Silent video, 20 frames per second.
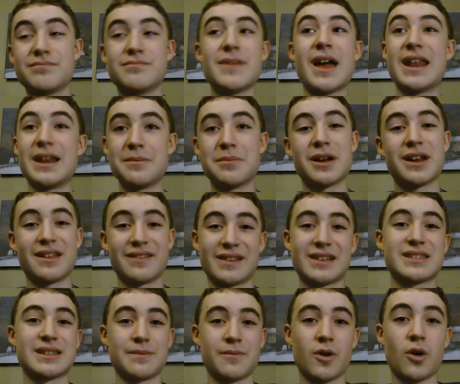anybody
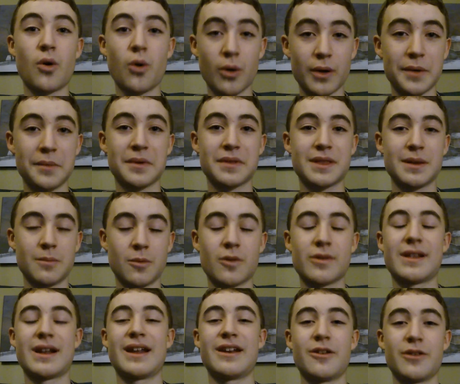unless I'm recording with them or
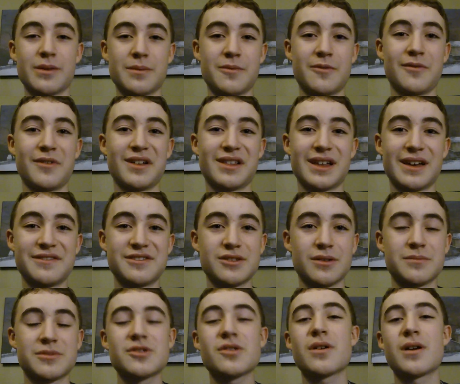that I know them in real life. So
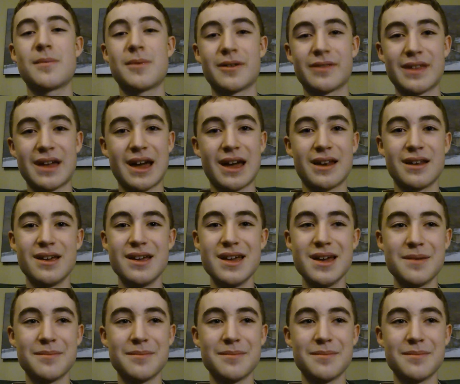I'm sorry about that.